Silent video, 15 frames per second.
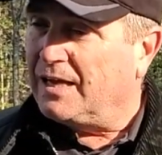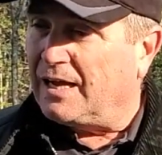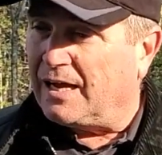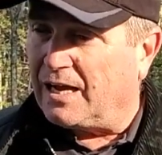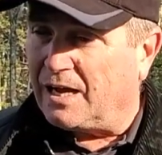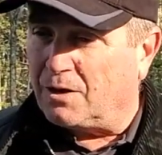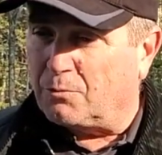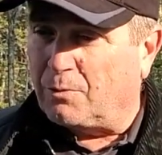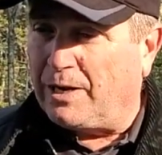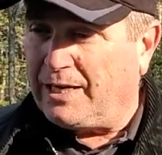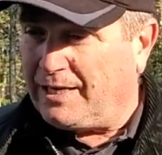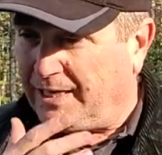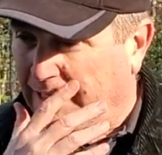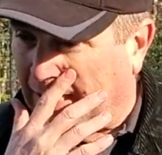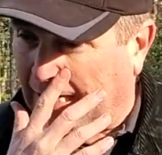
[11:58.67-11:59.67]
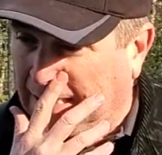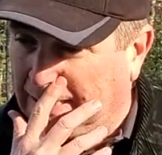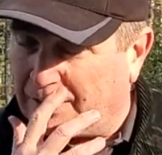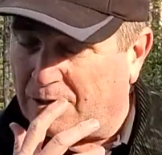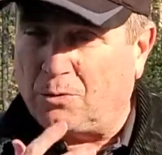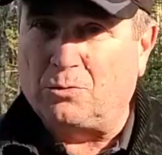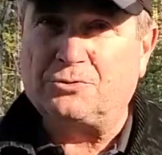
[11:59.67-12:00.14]
Uh, Randy Cain
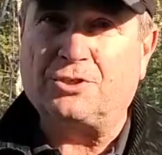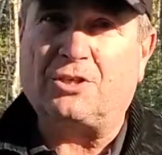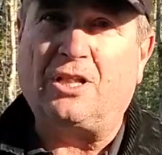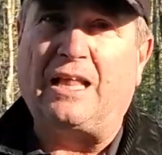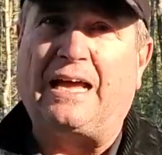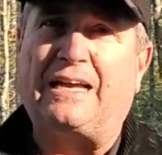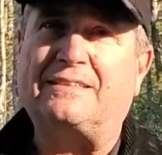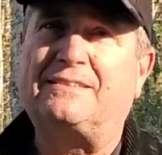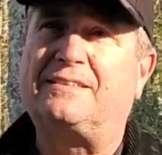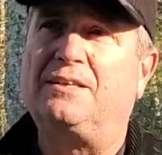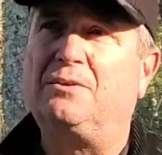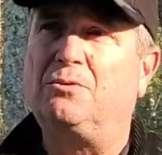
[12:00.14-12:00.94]
holds a class